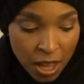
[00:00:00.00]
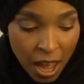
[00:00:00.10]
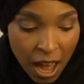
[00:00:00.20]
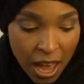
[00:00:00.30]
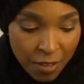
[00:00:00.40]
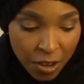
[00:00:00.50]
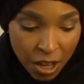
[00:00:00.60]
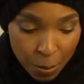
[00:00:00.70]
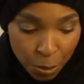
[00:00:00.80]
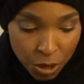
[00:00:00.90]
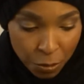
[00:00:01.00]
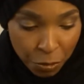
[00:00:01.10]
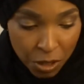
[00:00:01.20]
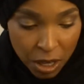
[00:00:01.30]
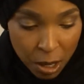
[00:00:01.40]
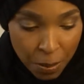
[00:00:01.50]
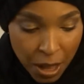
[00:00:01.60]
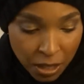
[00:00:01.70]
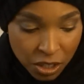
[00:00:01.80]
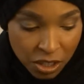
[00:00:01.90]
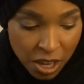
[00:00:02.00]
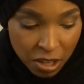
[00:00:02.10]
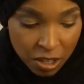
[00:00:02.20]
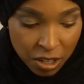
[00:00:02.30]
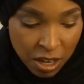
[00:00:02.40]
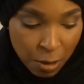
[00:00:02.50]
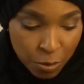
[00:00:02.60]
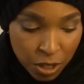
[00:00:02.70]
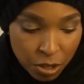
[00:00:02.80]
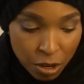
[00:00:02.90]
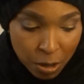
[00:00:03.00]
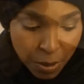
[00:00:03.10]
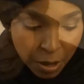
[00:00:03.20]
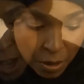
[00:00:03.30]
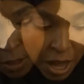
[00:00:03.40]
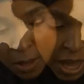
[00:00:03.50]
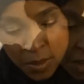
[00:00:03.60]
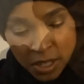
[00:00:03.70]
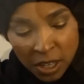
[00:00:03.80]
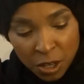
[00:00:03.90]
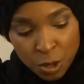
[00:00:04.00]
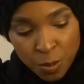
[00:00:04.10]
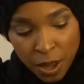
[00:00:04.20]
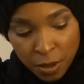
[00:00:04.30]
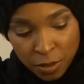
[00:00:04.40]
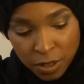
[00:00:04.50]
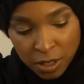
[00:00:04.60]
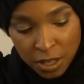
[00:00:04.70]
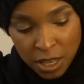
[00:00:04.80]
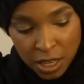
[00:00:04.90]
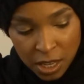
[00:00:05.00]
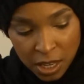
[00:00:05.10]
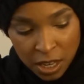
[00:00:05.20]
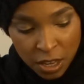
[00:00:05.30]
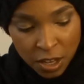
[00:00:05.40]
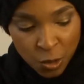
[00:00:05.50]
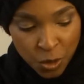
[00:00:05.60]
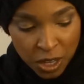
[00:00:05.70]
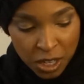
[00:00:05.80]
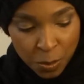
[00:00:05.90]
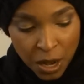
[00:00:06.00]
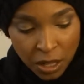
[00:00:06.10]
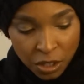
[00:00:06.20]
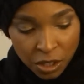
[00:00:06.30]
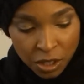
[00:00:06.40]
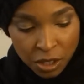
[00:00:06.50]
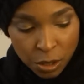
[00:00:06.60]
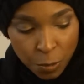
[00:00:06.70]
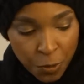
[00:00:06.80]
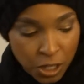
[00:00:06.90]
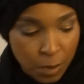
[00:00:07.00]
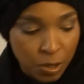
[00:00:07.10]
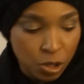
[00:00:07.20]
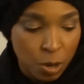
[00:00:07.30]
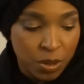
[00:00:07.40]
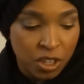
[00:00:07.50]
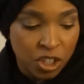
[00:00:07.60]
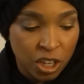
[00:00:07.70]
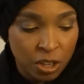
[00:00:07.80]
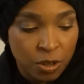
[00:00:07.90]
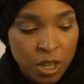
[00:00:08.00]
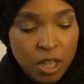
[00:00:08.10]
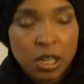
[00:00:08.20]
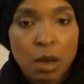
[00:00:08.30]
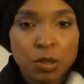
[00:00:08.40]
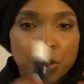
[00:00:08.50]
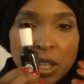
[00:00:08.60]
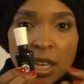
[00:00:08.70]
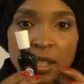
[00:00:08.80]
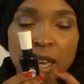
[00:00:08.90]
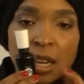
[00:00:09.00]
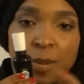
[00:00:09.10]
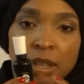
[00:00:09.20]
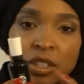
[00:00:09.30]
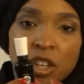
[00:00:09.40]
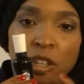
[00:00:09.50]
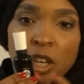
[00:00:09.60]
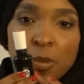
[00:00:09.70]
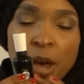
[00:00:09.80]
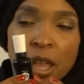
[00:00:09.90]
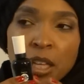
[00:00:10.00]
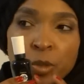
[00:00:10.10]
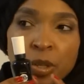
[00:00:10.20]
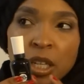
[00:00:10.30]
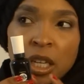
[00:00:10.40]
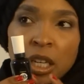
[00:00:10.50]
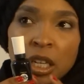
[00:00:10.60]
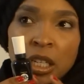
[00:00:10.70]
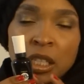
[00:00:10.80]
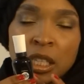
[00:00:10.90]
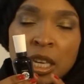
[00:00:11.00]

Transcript: I have a couple different nail polishes down here that I want to talk about. I'm going to tell you about each one of these polishes. So first I'm going to start with the gel. So I was really excited about the gel nail polish because